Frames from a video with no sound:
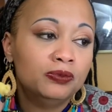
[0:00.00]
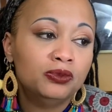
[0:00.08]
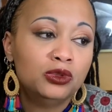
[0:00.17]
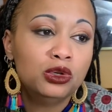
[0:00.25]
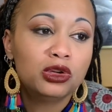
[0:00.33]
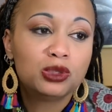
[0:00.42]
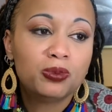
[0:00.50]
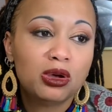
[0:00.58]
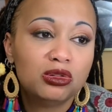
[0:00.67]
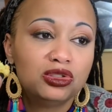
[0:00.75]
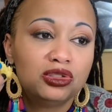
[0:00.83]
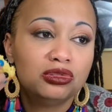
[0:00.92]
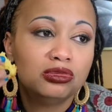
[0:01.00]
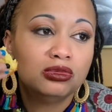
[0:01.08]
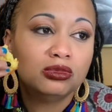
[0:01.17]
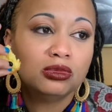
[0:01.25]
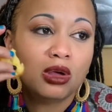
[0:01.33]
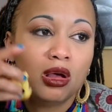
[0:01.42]
you're exposed to
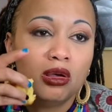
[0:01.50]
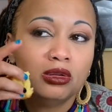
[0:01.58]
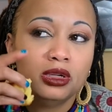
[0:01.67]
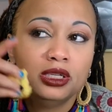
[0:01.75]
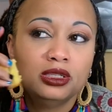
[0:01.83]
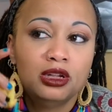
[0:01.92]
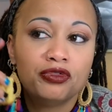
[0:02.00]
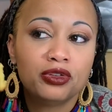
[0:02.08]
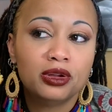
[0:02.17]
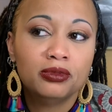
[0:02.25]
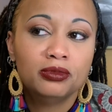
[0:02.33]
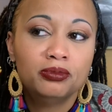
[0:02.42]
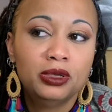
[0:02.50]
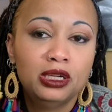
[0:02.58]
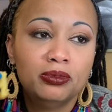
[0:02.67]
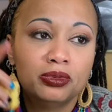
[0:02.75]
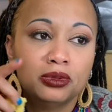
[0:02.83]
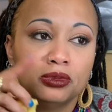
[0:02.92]
all these different
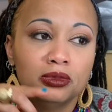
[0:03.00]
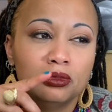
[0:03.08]
people,